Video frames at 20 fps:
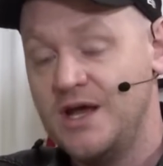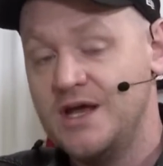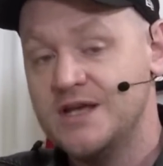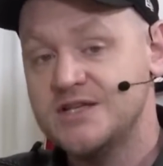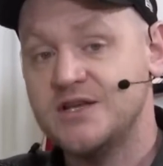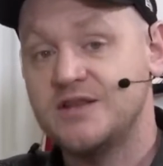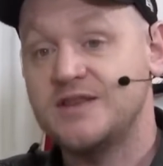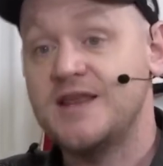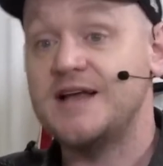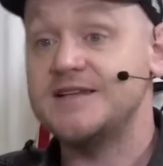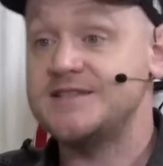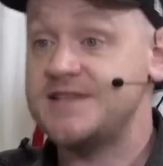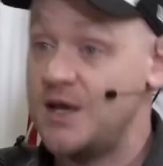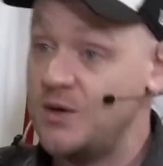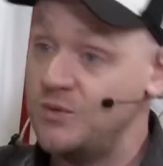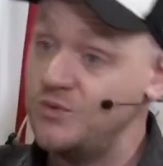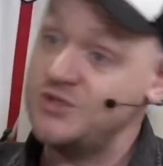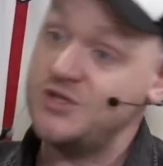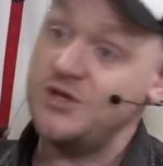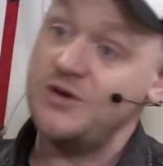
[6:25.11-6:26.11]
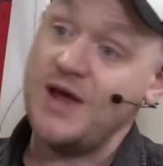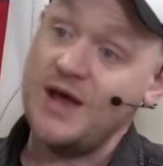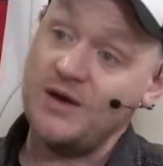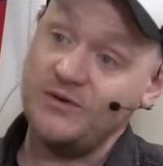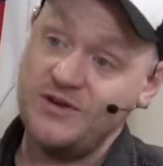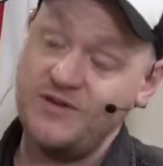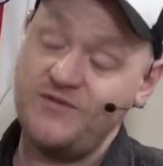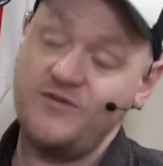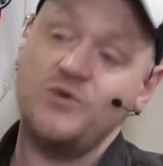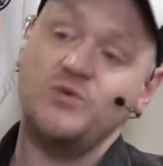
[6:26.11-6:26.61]
So that tells you how
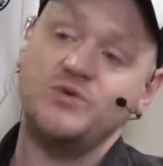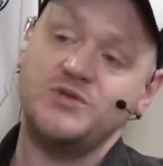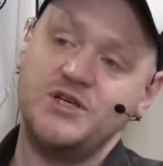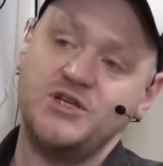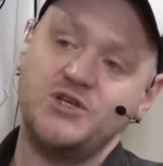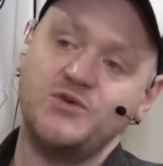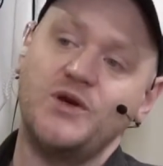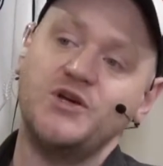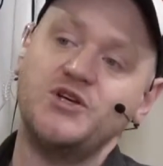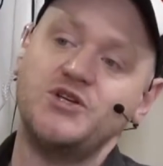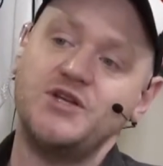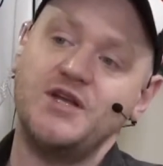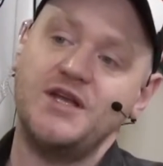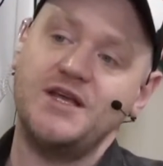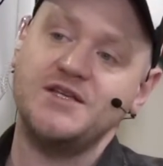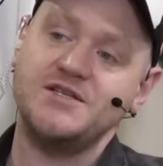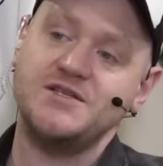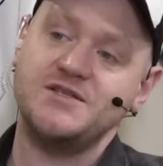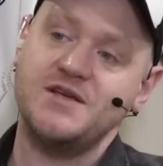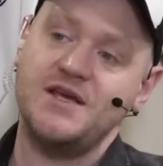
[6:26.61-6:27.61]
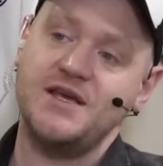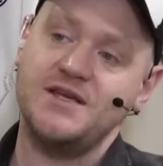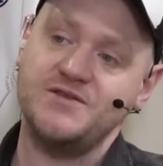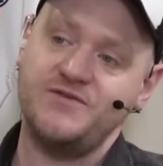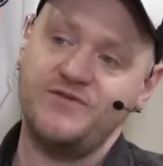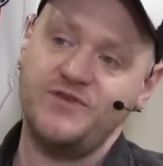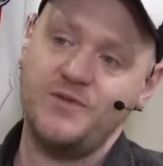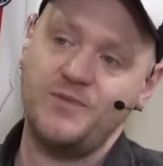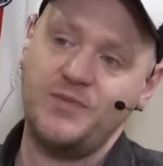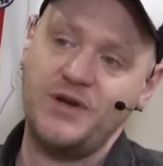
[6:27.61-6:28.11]
difficult situation it is is
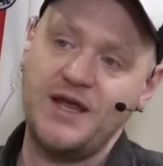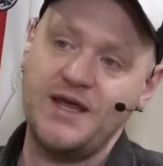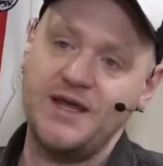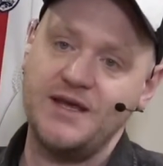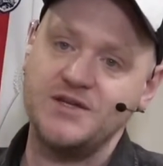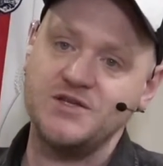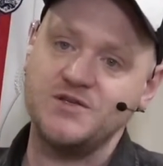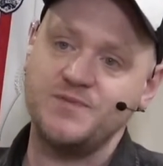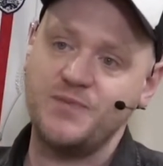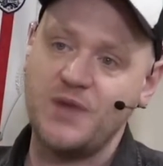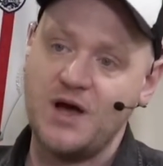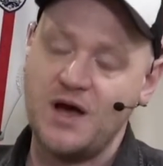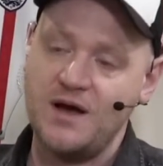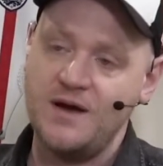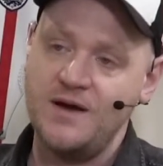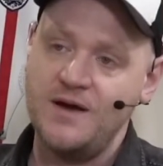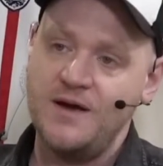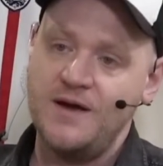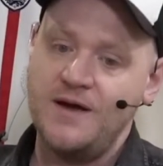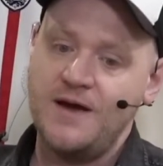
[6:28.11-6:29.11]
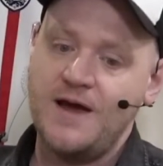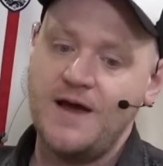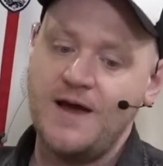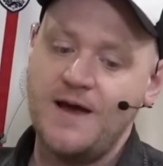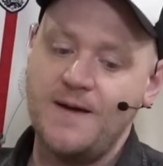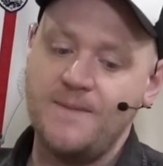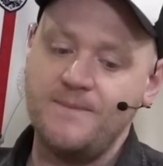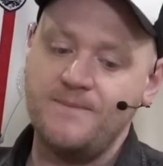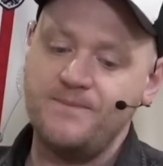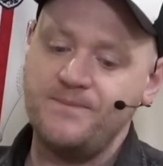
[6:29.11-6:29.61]
for the players, but.
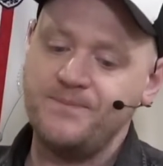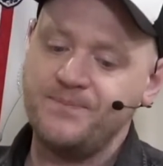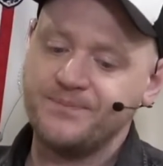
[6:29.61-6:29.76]
Um,